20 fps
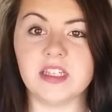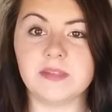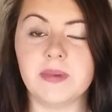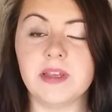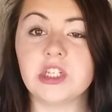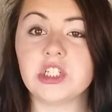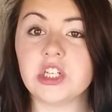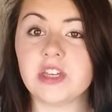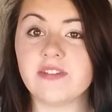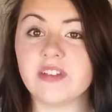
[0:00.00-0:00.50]

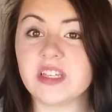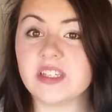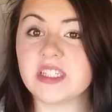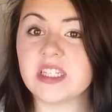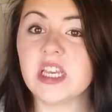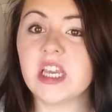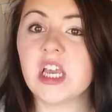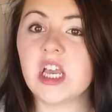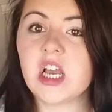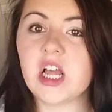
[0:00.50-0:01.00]
Especially if it's
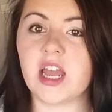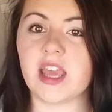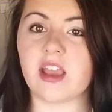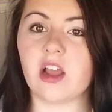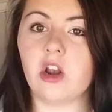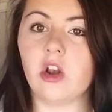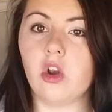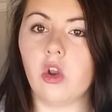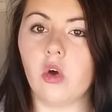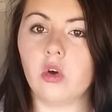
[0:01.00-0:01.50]
like
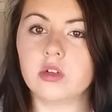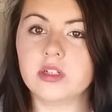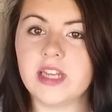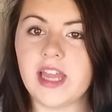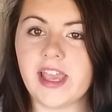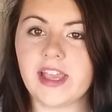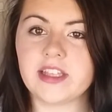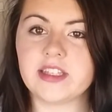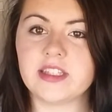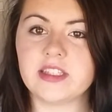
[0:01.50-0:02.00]
a long
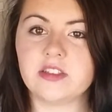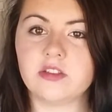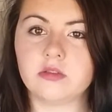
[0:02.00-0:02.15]
neck